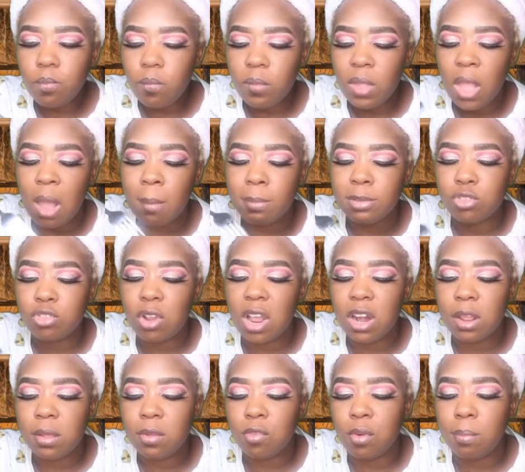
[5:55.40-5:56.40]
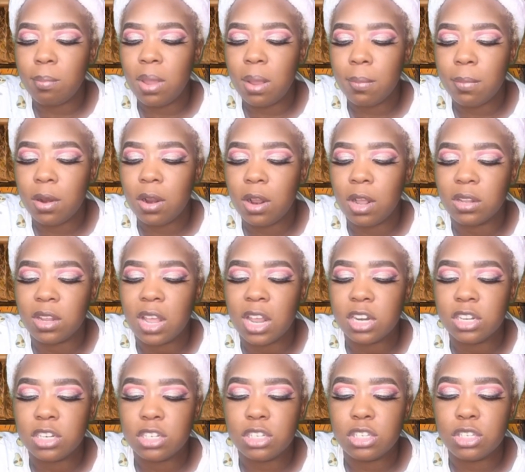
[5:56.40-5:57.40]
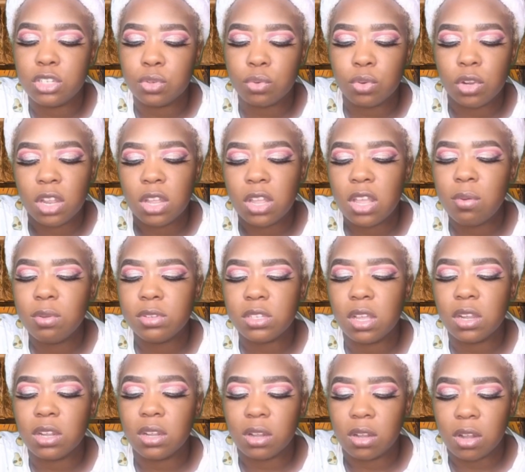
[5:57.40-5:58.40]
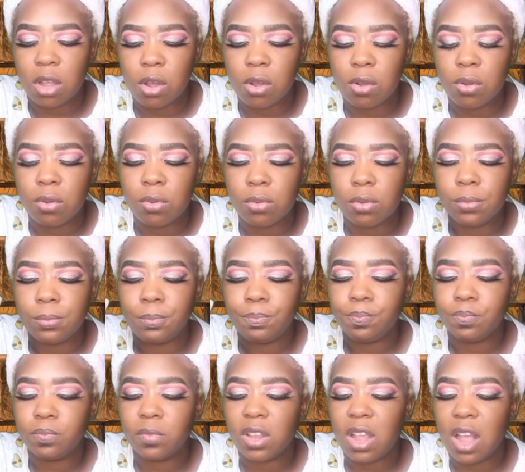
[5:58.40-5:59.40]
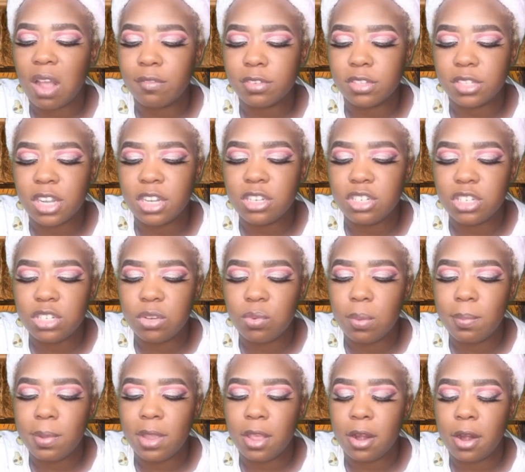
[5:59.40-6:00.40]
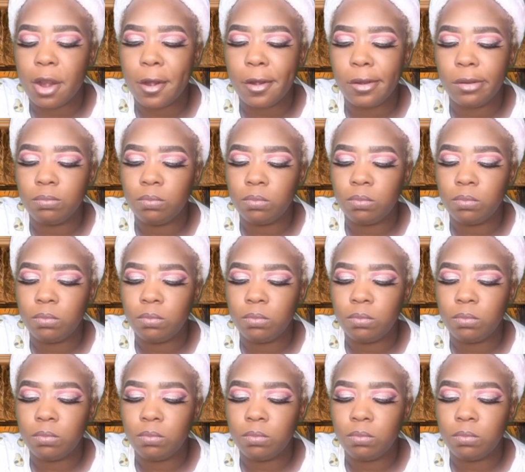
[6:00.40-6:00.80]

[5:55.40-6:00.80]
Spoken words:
gonna try to remember a lot of this story. It was a long conversation with me and her,